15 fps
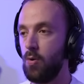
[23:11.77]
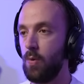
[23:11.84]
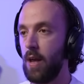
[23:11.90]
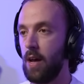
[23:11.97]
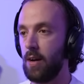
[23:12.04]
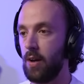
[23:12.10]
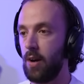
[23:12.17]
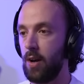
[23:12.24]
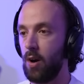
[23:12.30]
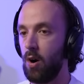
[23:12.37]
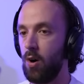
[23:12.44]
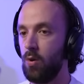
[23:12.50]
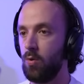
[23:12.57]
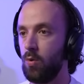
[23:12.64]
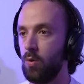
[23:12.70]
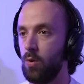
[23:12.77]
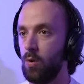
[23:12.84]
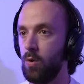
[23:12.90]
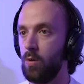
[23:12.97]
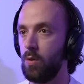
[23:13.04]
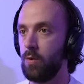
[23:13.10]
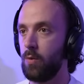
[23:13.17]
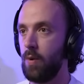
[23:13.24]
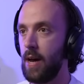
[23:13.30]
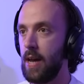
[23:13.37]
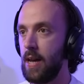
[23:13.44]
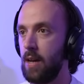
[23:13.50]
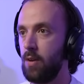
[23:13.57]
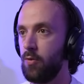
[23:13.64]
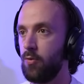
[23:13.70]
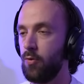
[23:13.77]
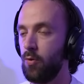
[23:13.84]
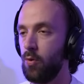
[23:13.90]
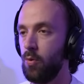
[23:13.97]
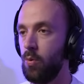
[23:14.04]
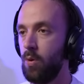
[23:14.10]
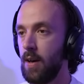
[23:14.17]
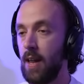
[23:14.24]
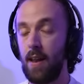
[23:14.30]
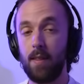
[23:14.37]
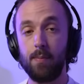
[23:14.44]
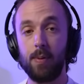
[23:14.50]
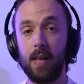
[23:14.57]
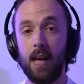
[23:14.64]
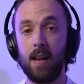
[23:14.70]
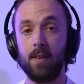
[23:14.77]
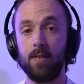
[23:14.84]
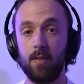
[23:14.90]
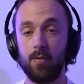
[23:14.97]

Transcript: we are going to go all the way to another planet.